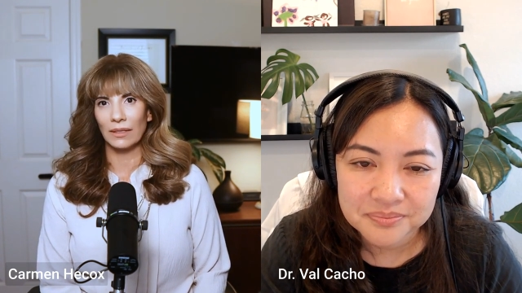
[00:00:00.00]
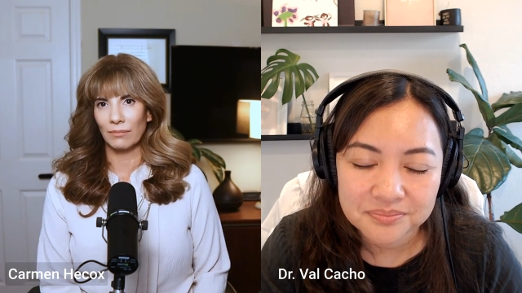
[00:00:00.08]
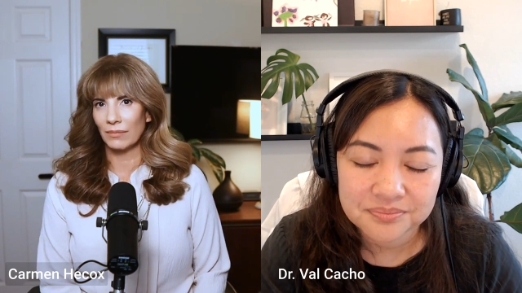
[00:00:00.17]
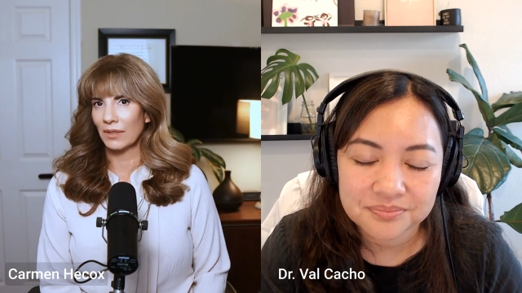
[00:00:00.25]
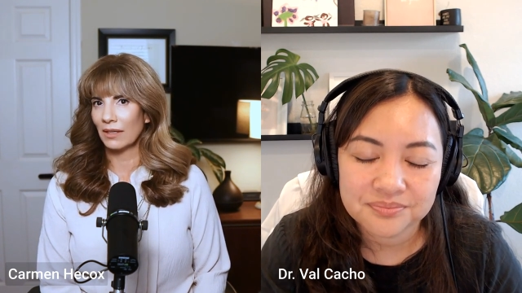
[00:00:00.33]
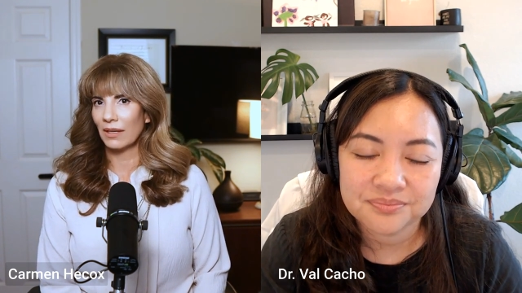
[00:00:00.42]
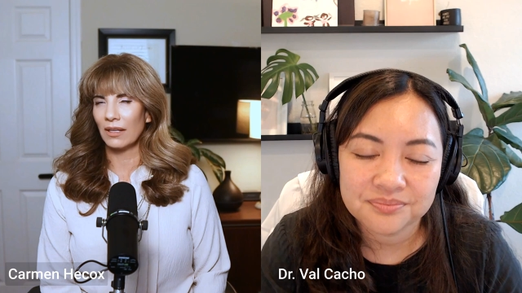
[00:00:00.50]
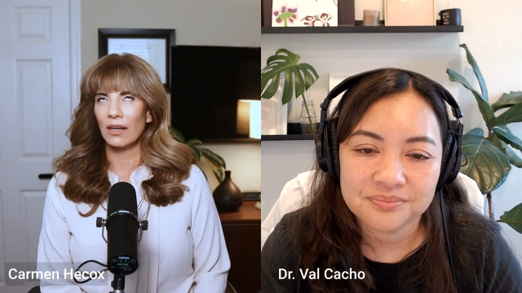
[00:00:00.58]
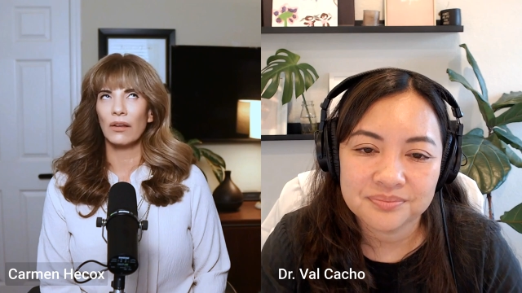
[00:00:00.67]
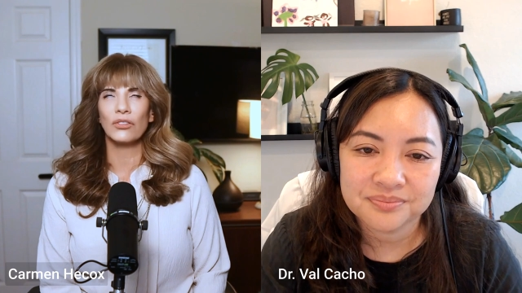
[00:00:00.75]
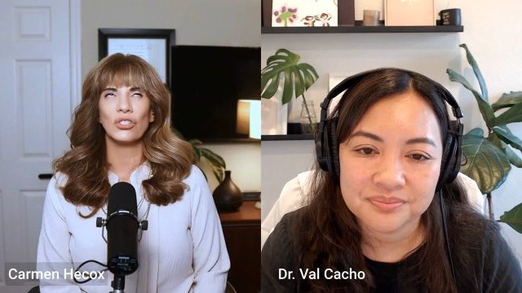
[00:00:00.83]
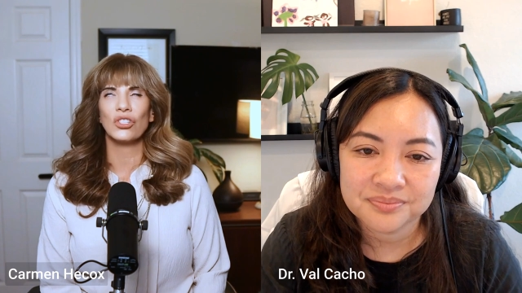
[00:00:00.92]
Speaker 1: mm. and how
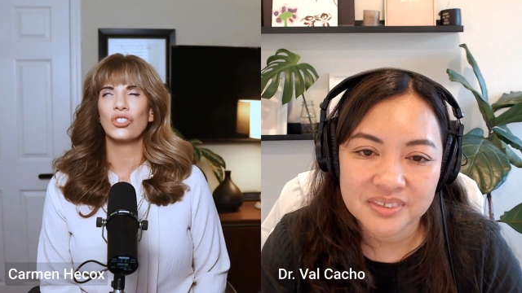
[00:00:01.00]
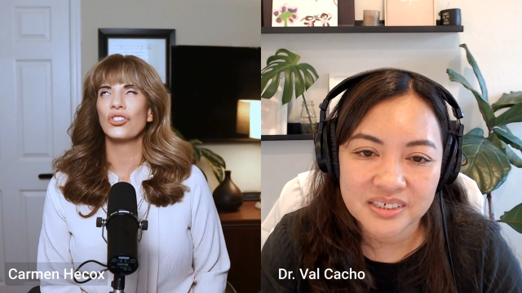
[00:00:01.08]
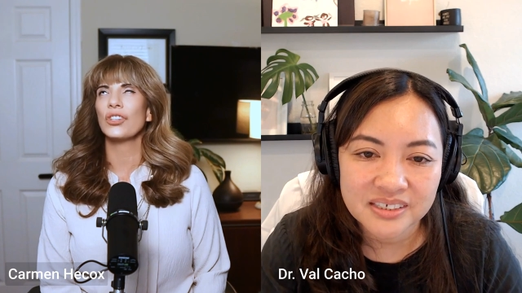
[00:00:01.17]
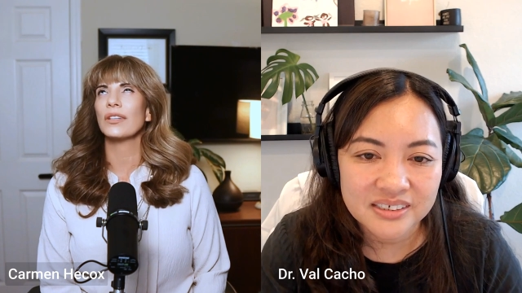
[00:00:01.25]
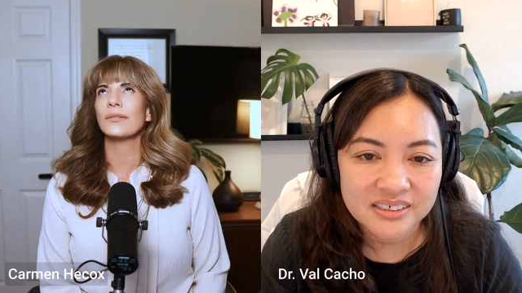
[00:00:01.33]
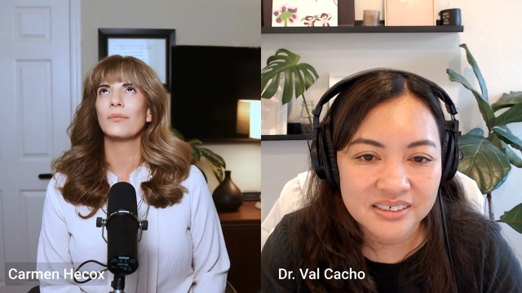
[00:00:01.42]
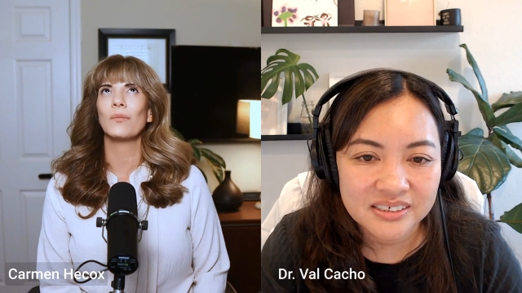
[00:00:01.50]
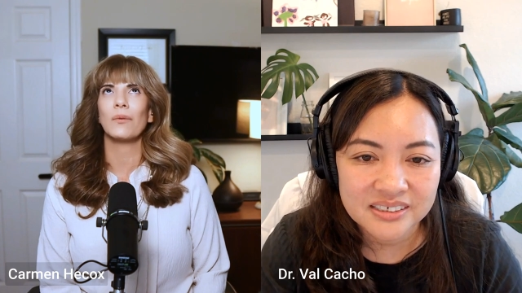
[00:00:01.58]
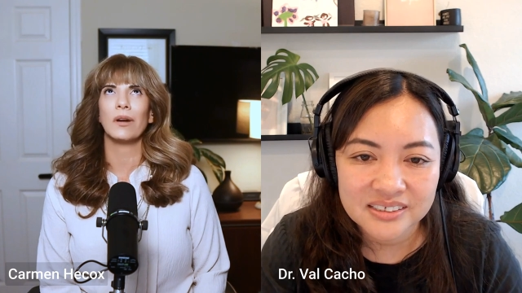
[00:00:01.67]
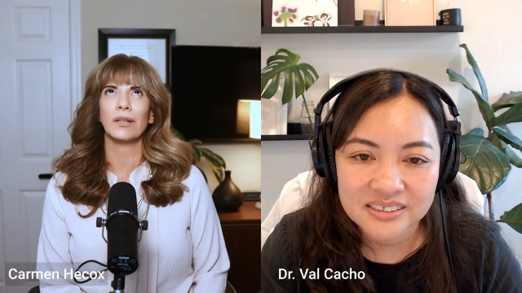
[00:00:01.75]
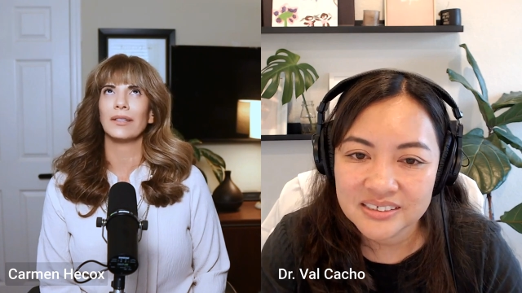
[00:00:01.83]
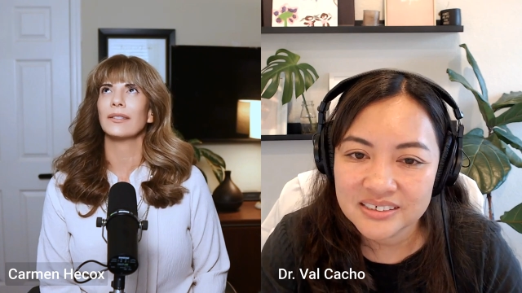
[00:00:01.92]
she just
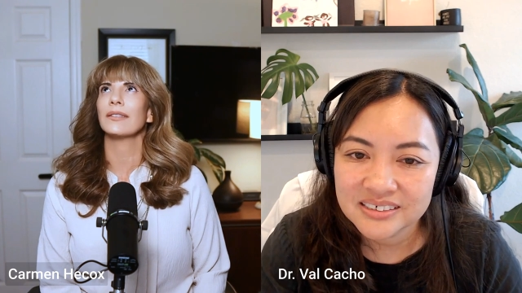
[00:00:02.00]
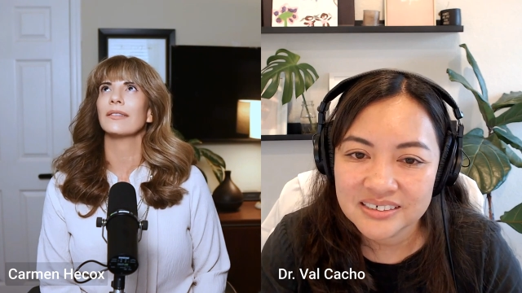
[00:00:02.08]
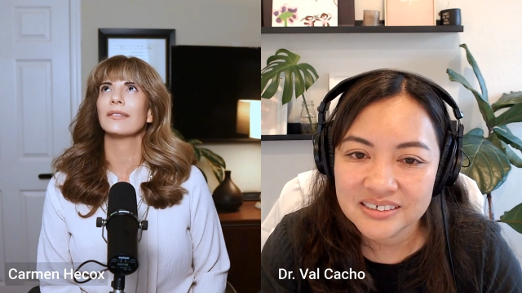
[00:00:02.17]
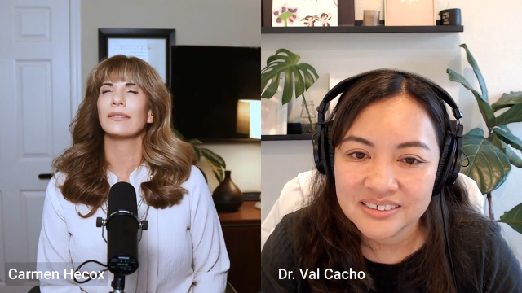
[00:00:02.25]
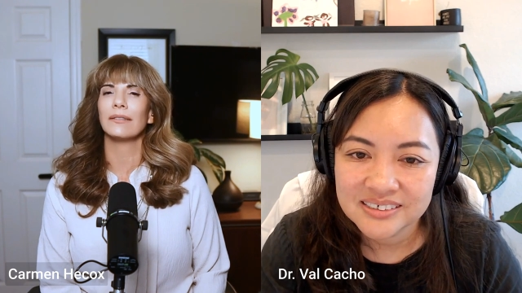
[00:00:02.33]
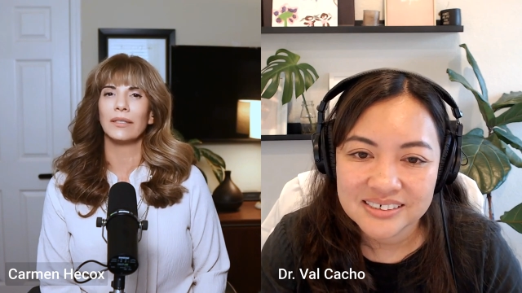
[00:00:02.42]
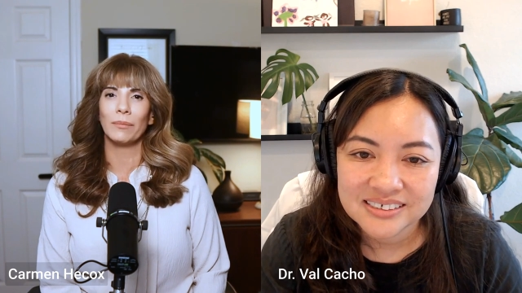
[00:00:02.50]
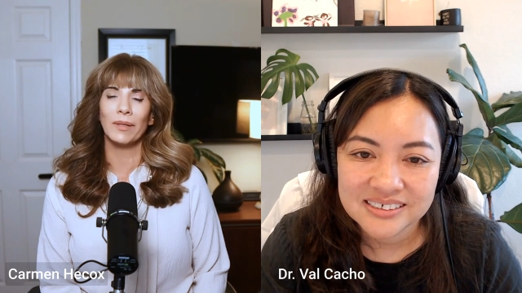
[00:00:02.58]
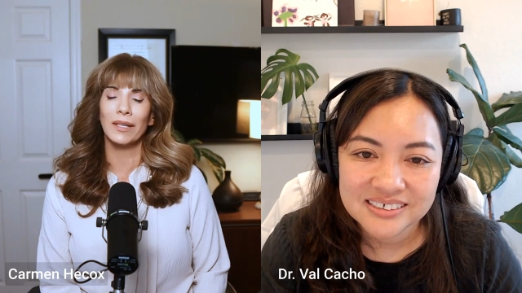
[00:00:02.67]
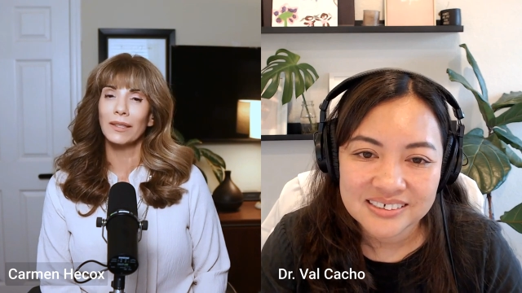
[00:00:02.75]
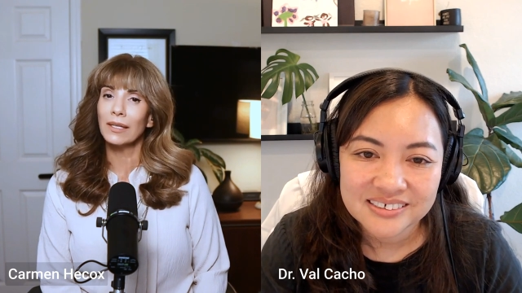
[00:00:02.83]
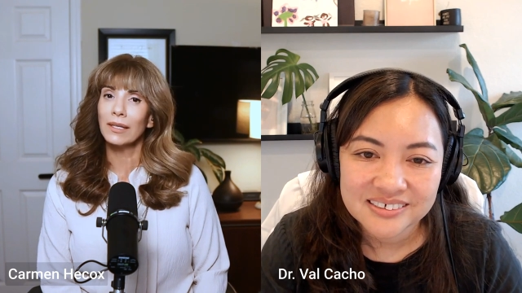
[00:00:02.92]
wanted to sleep. And I
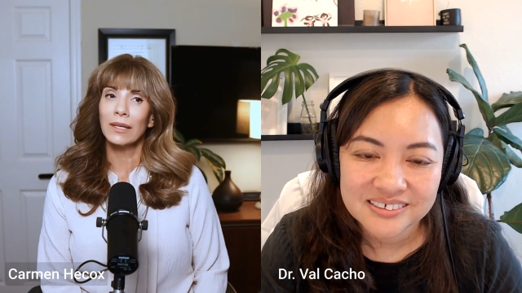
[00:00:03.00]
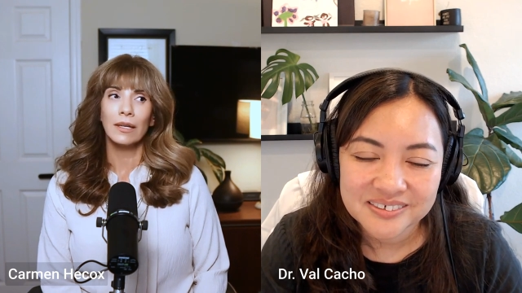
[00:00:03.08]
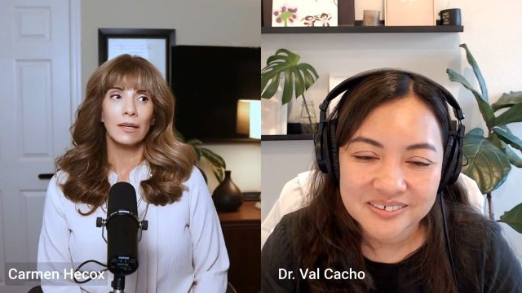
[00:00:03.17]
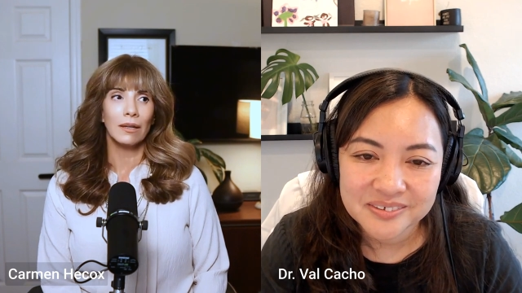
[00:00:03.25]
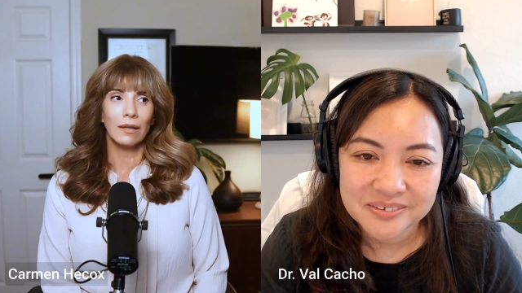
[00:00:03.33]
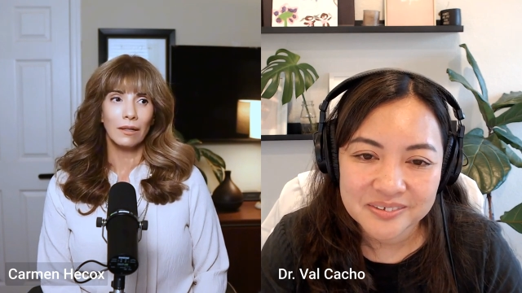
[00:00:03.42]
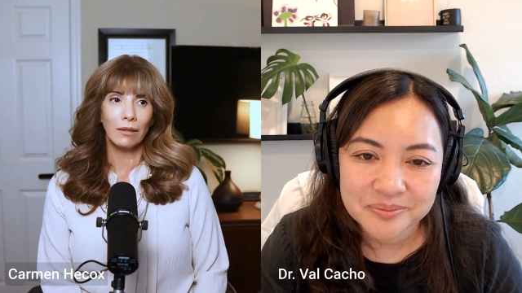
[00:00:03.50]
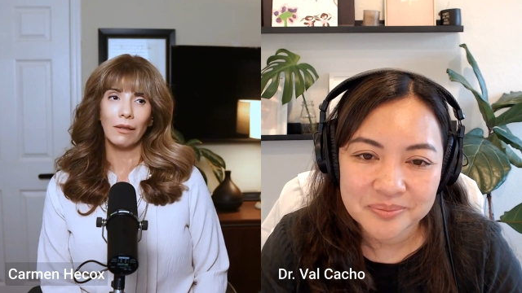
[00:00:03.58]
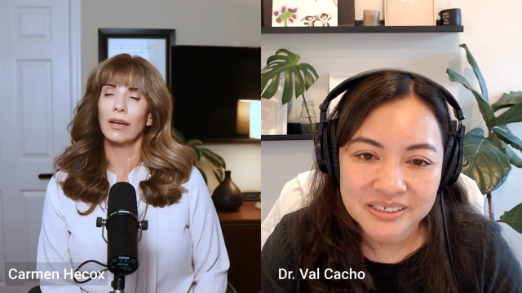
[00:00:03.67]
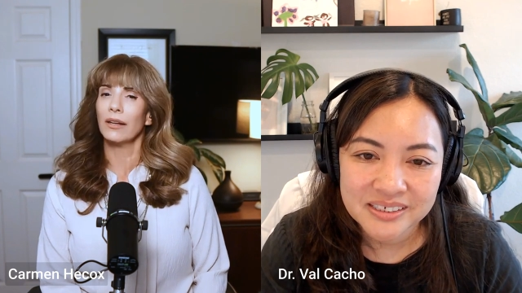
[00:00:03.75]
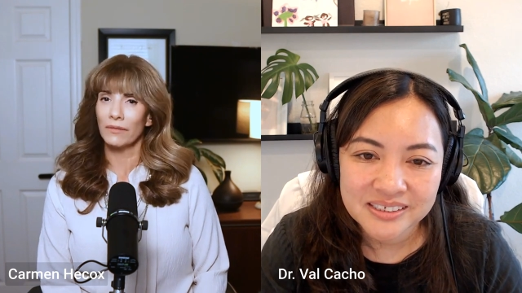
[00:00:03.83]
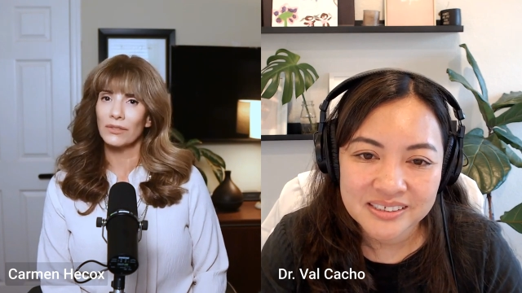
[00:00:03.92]
think a lot
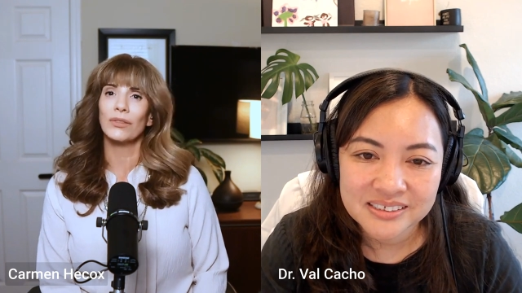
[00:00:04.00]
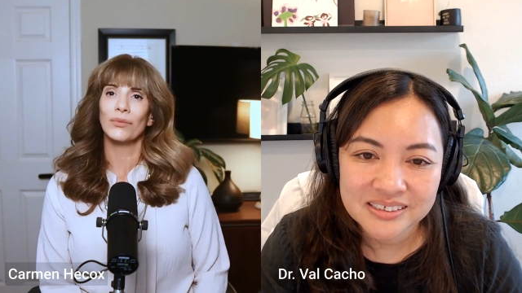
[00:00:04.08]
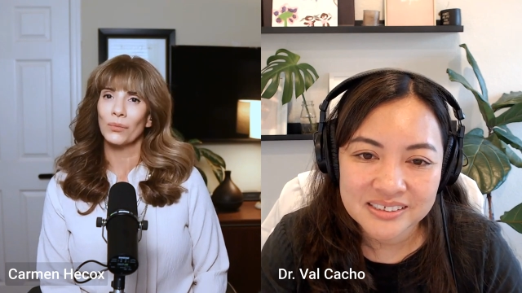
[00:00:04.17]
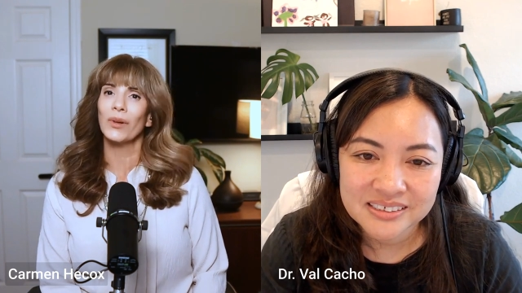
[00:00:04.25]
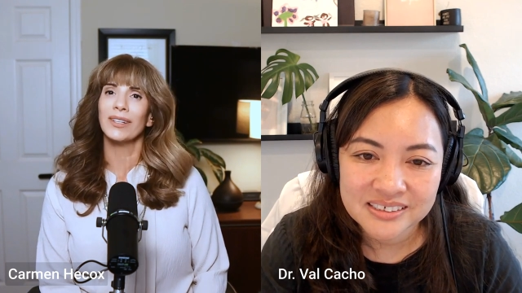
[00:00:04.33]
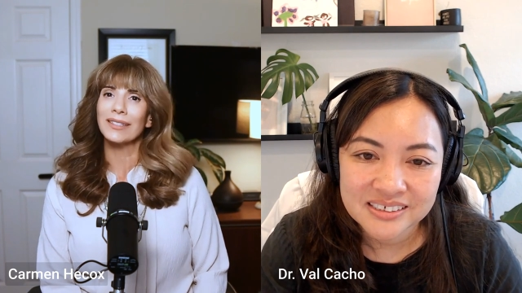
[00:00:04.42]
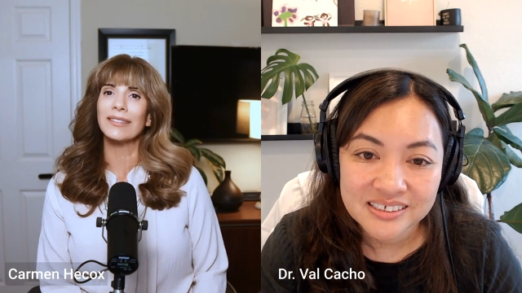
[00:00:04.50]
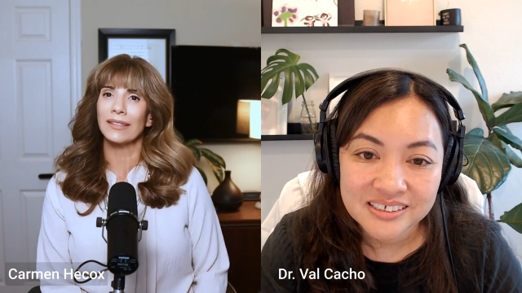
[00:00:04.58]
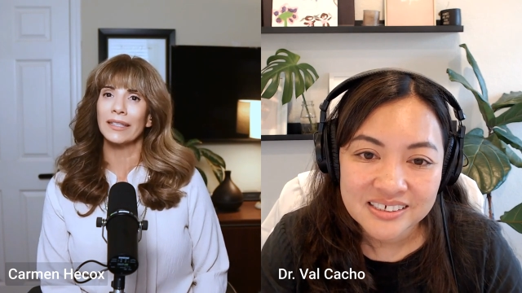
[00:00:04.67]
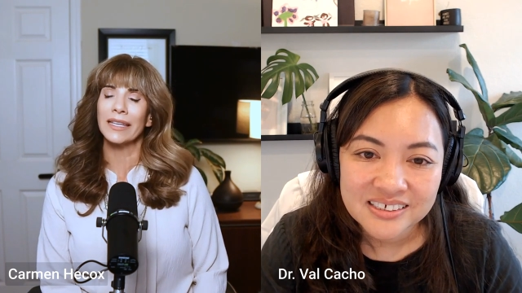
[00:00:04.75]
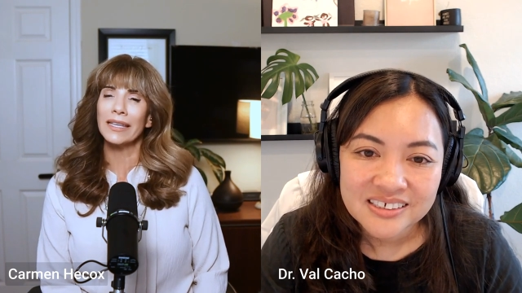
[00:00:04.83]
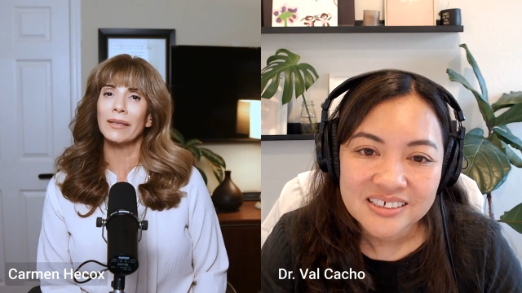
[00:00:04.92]
of us just want to
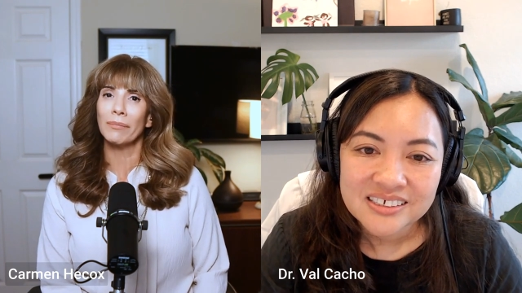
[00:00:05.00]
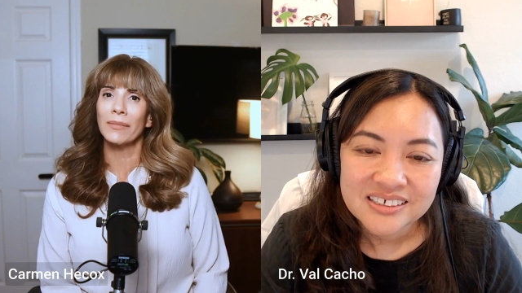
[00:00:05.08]
sleep.